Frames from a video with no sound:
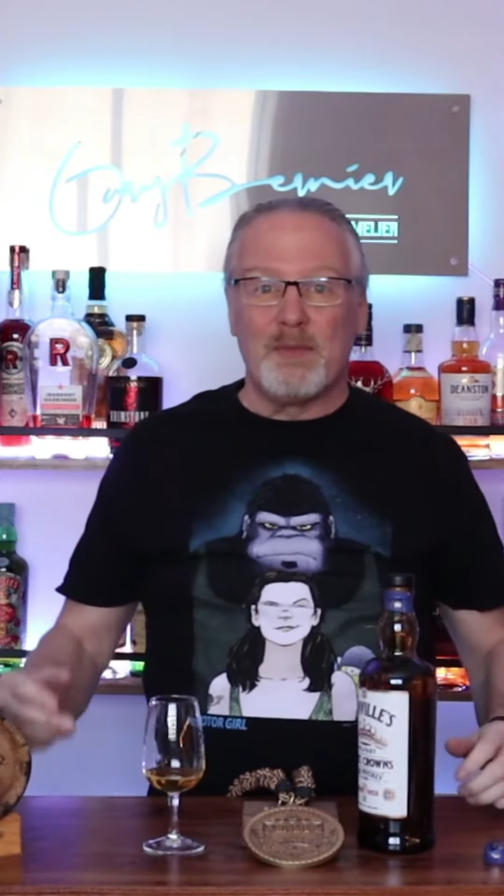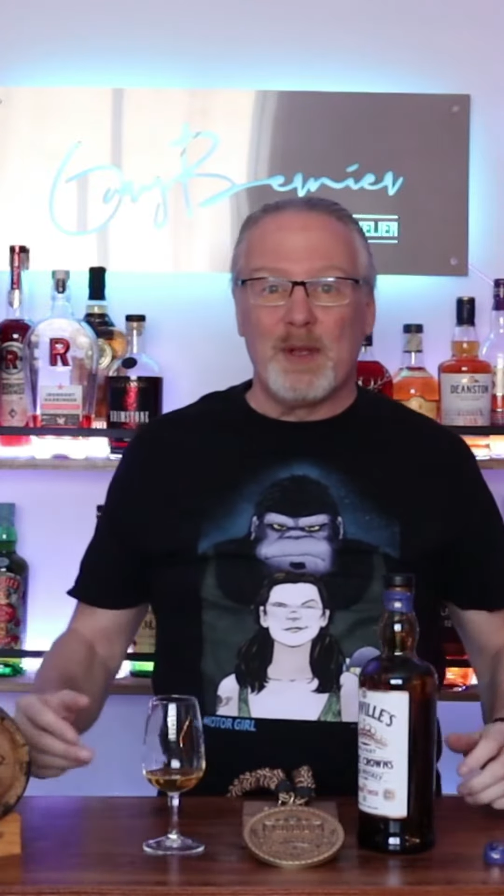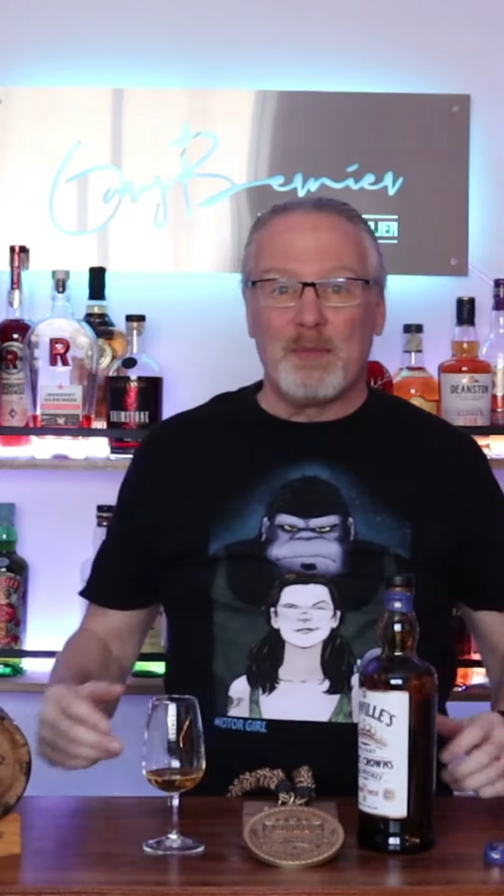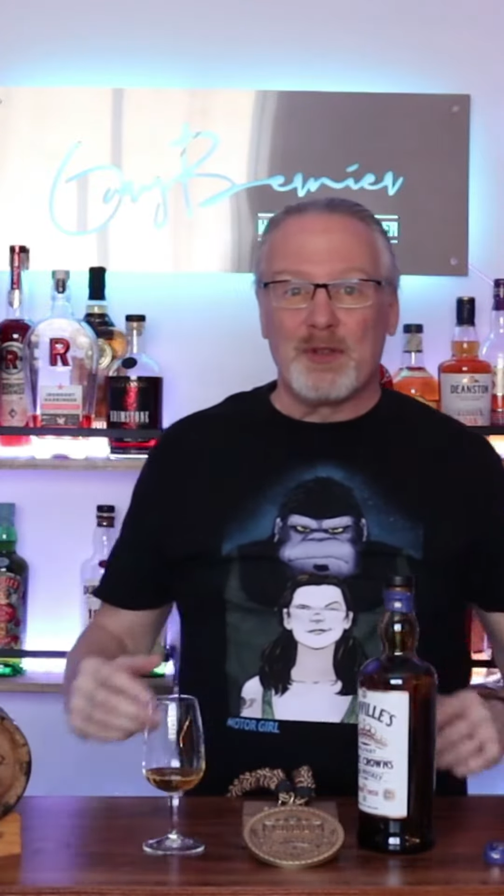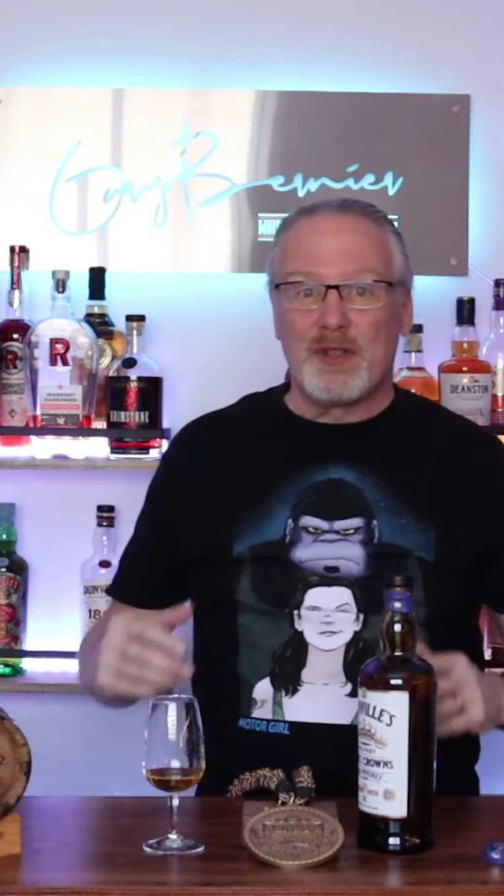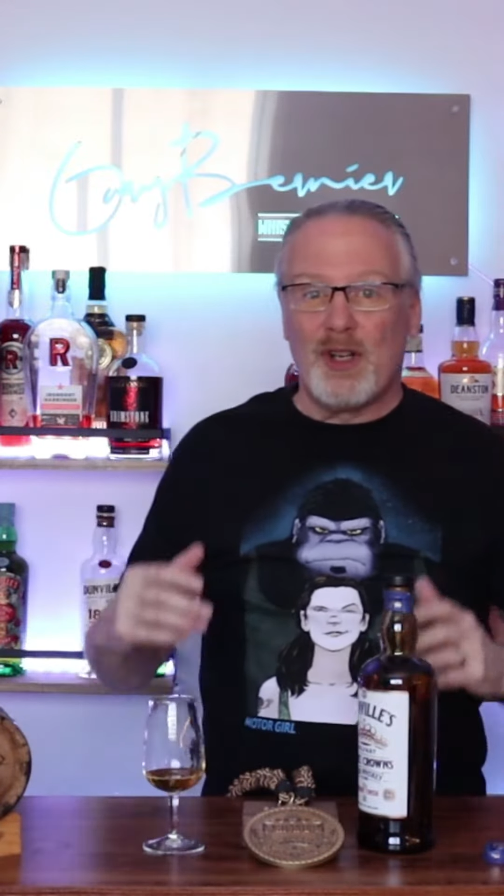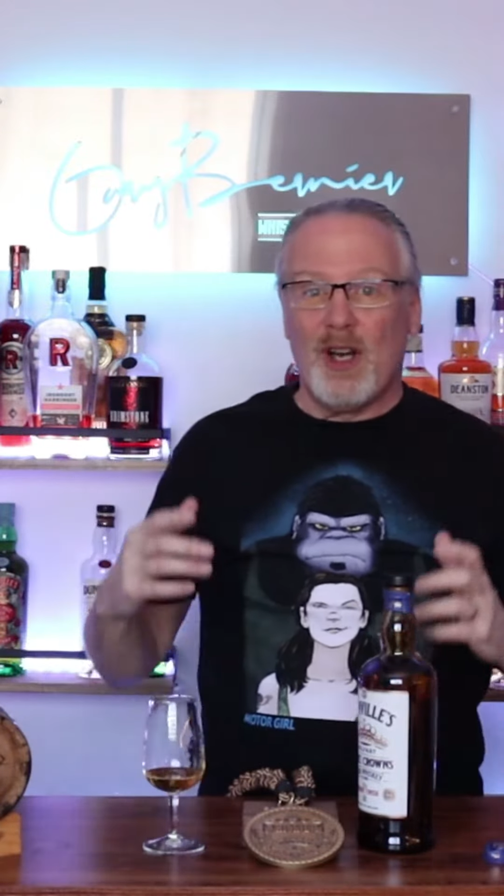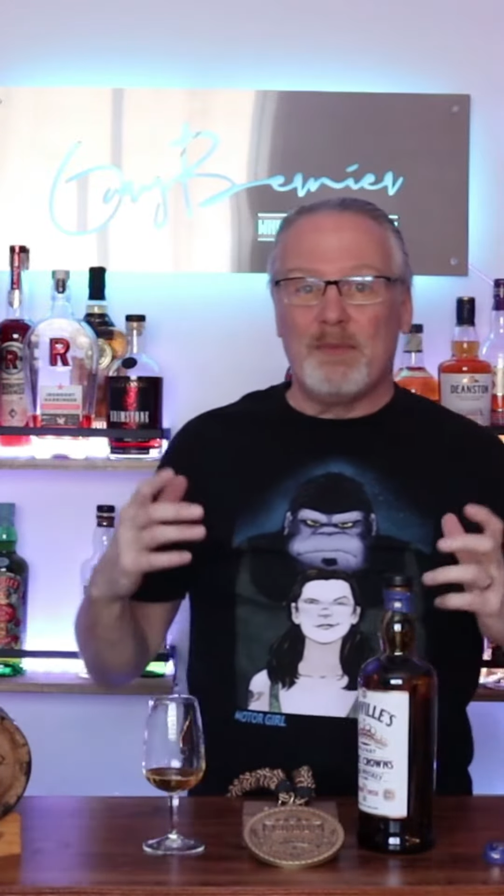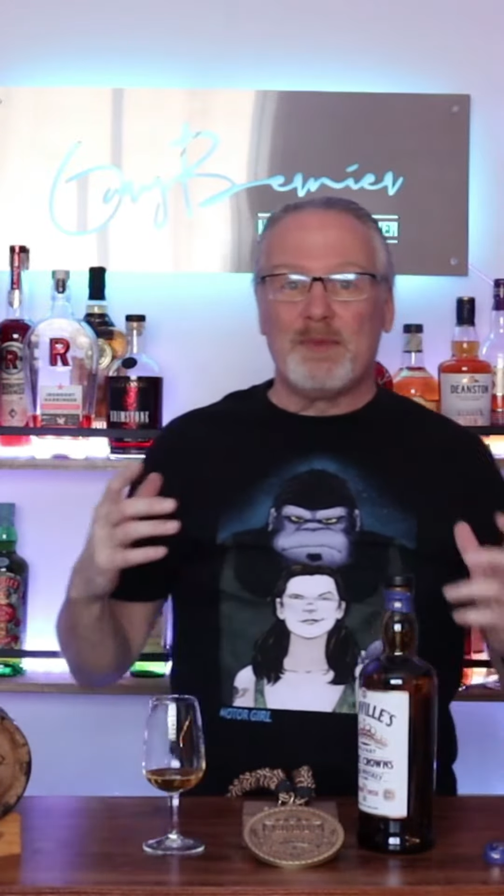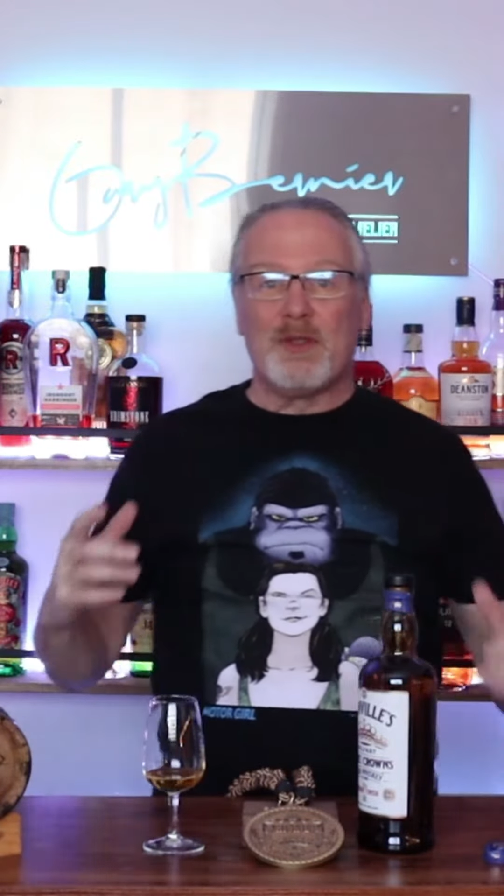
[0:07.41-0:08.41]
some maple
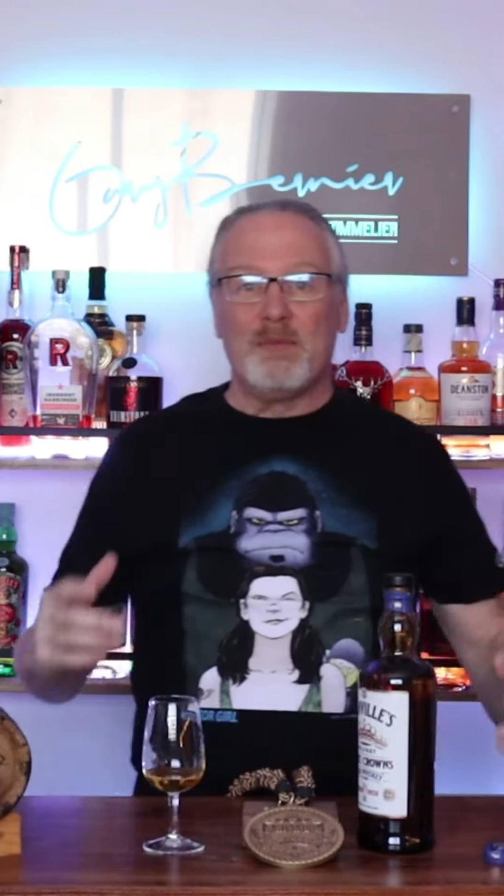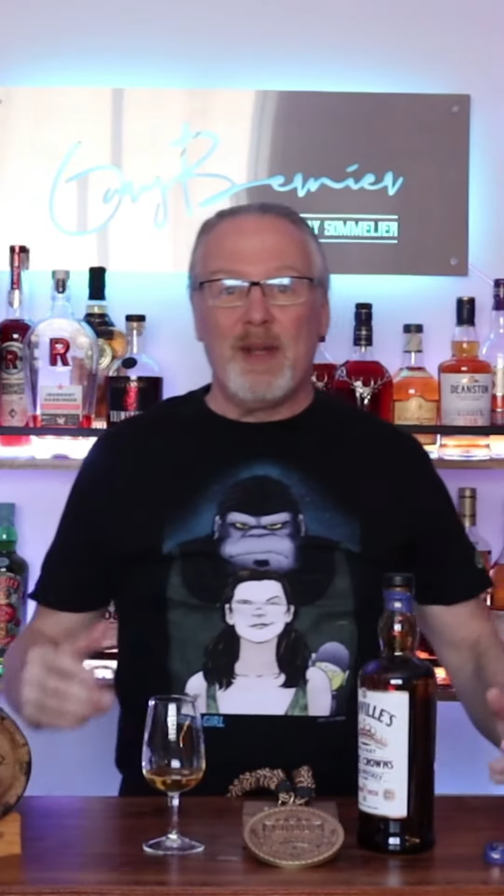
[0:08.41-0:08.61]
syrup, some